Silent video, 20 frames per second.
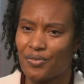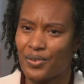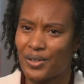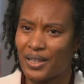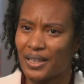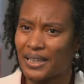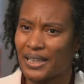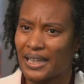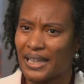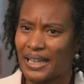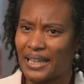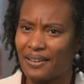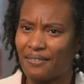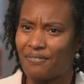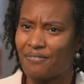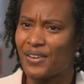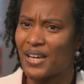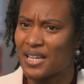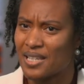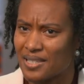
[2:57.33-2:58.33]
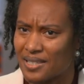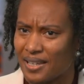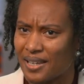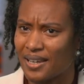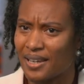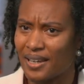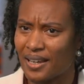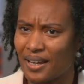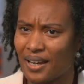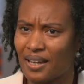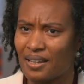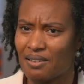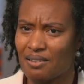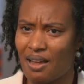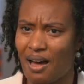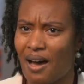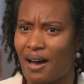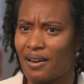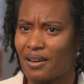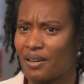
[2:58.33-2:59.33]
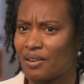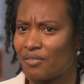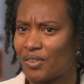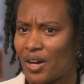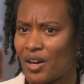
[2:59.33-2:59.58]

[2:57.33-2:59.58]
really facing a lot of